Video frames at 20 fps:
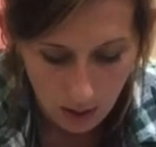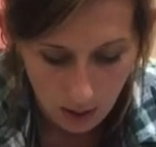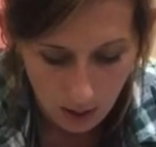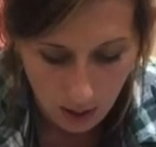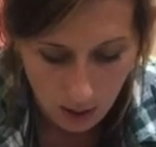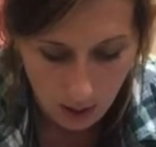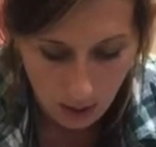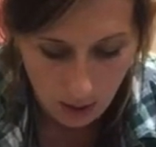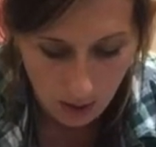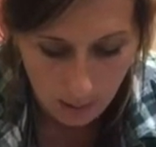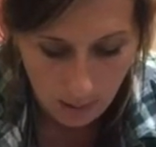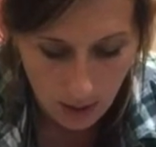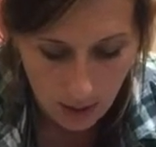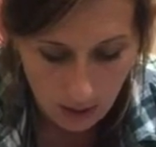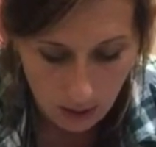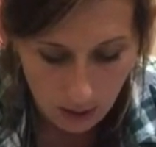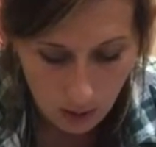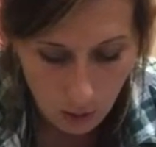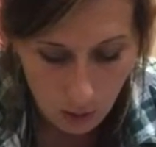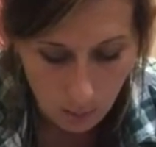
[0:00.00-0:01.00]
uh,
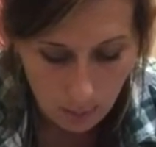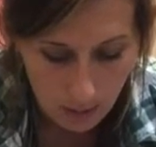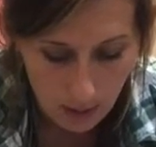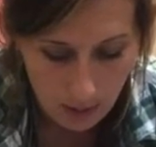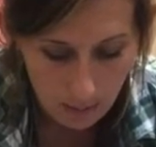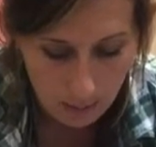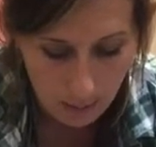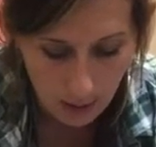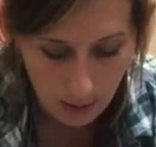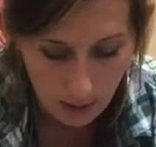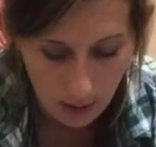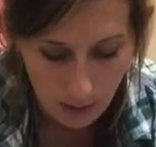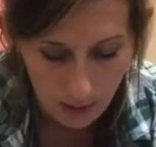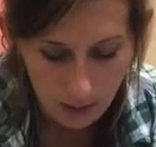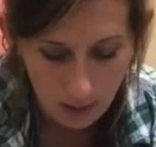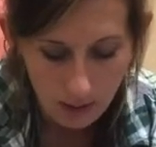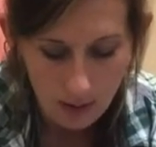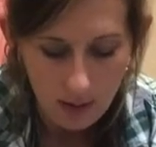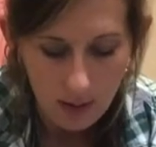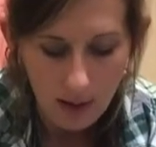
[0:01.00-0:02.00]
make the opening
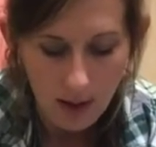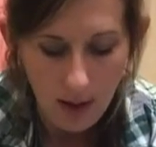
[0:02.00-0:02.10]
bigger.